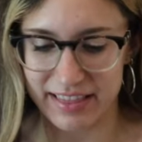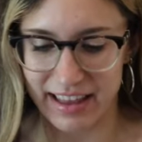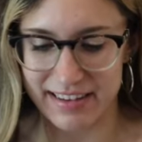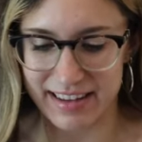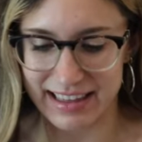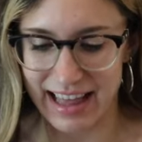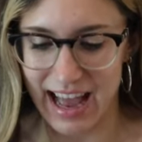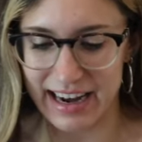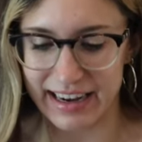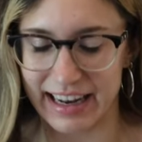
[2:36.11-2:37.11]
and things like
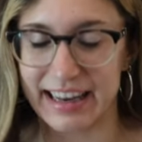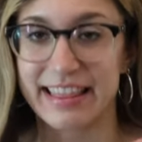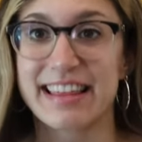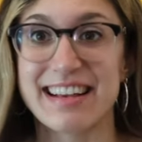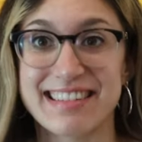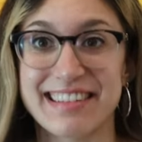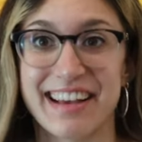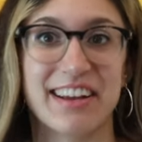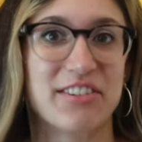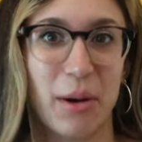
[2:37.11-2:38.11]
that, like this,
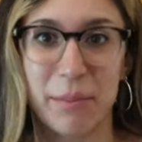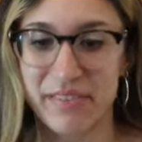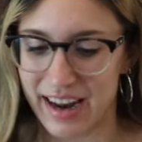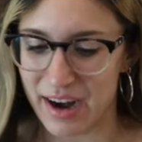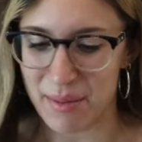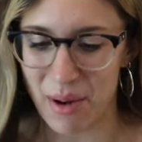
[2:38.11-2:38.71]
a jump scare